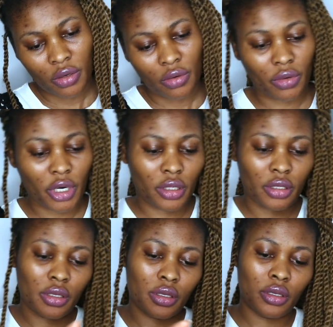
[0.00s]
Right.
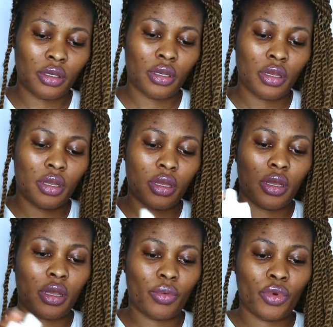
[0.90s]

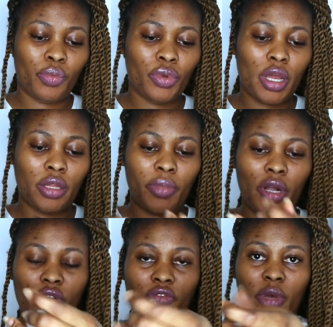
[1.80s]
I'm gonna put at the
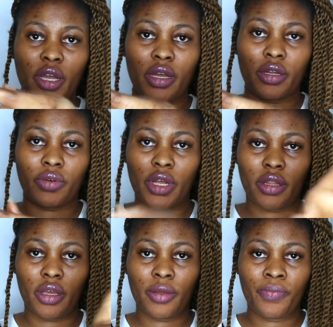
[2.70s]
back of my hand right
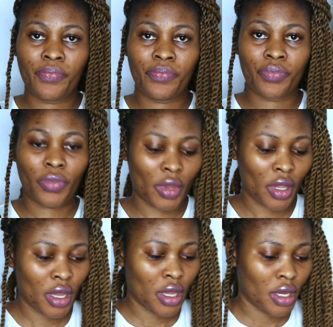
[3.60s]
there.
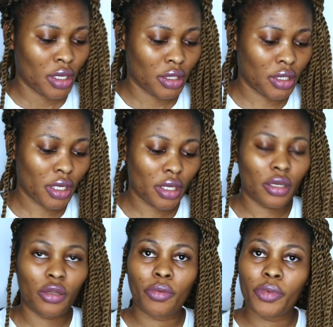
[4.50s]
Take a
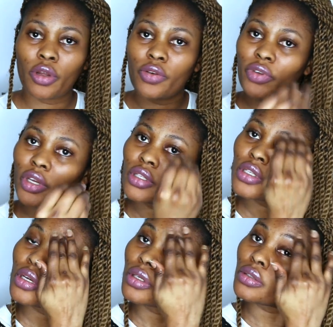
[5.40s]
little bit of it
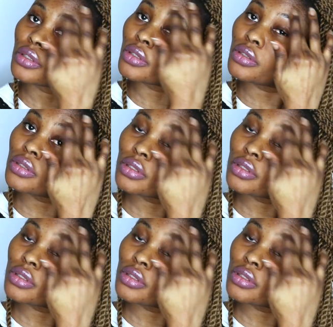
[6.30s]
and just